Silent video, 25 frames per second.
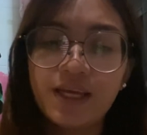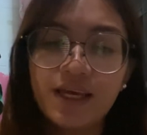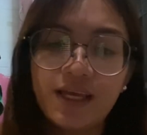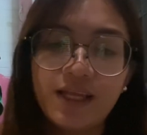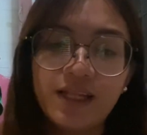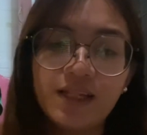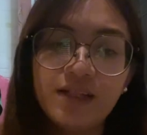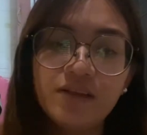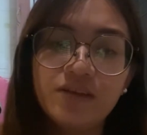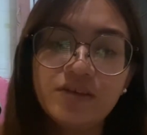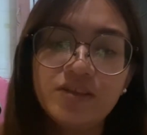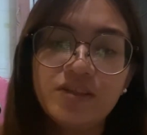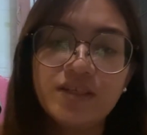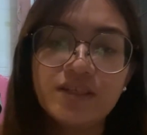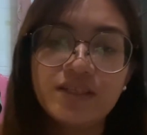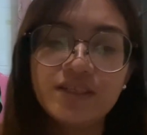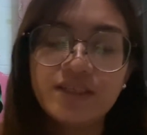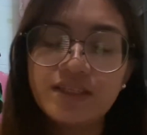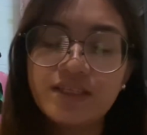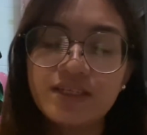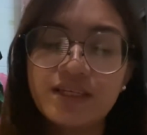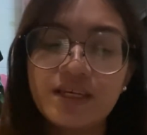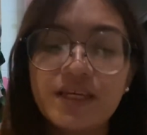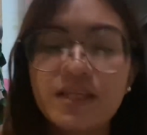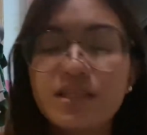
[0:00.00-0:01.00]
and
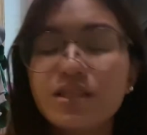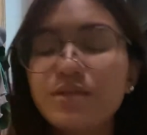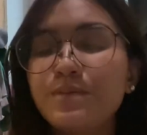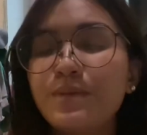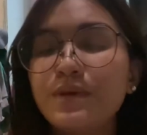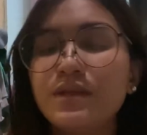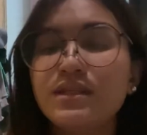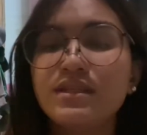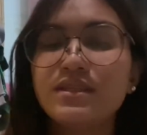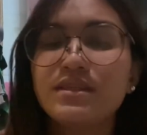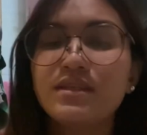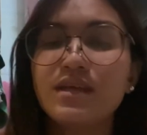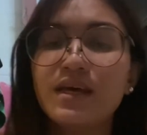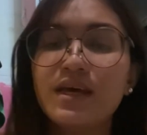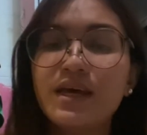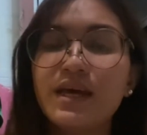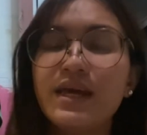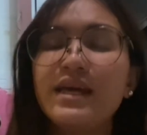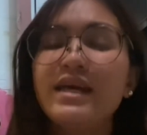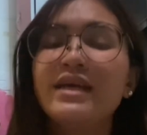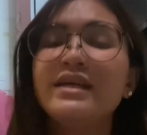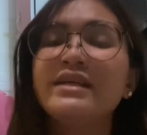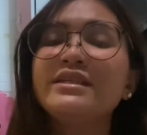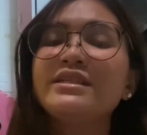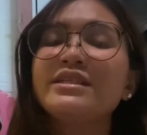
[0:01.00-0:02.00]
logistic
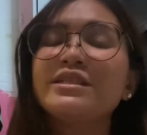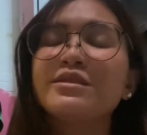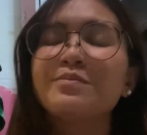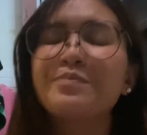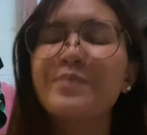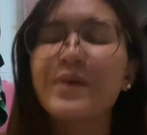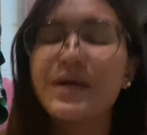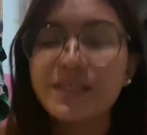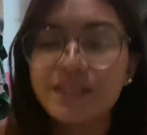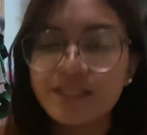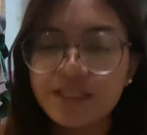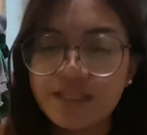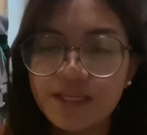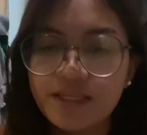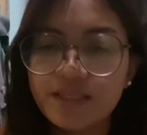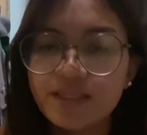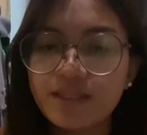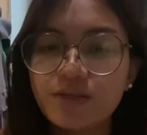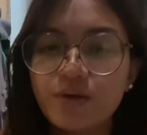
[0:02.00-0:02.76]
expenses.